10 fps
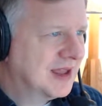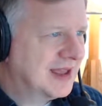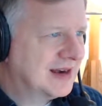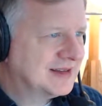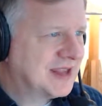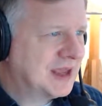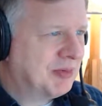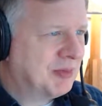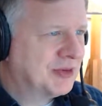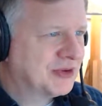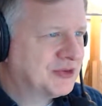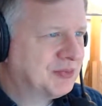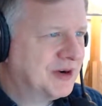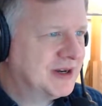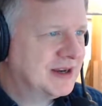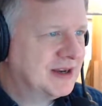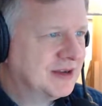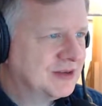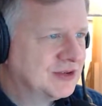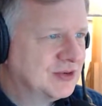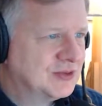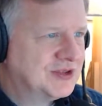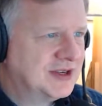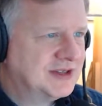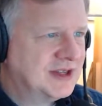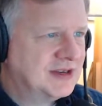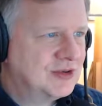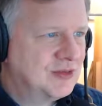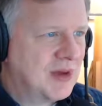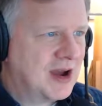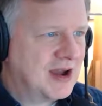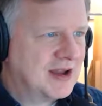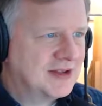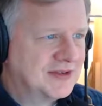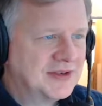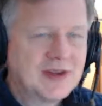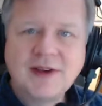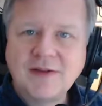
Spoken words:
and is capable of sprinting to 62 miles,